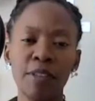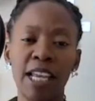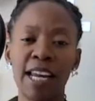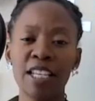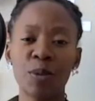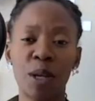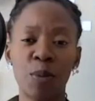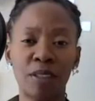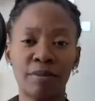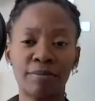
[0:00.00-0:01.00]
And that's what I
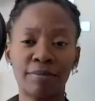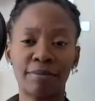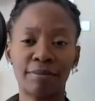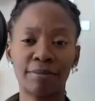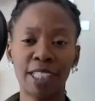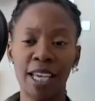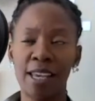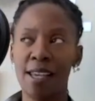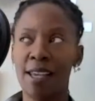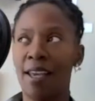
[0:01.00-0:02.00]
want.
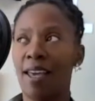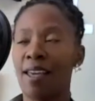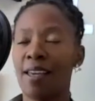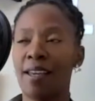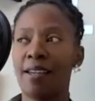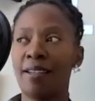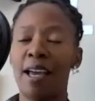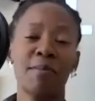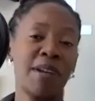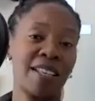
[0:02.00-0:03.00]
And
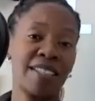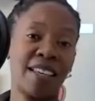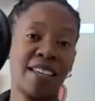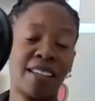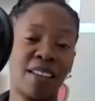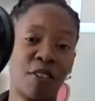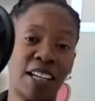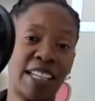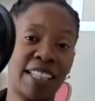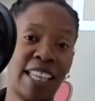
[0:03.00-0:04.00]
I'm not settling for
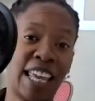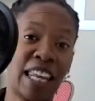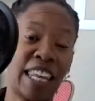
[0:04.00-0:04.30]
anything